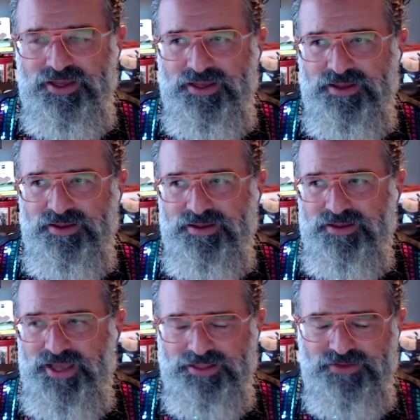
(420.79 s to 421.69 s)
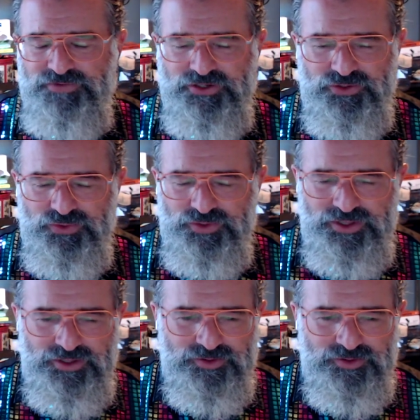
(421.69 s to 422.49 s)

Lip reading: I love to do it with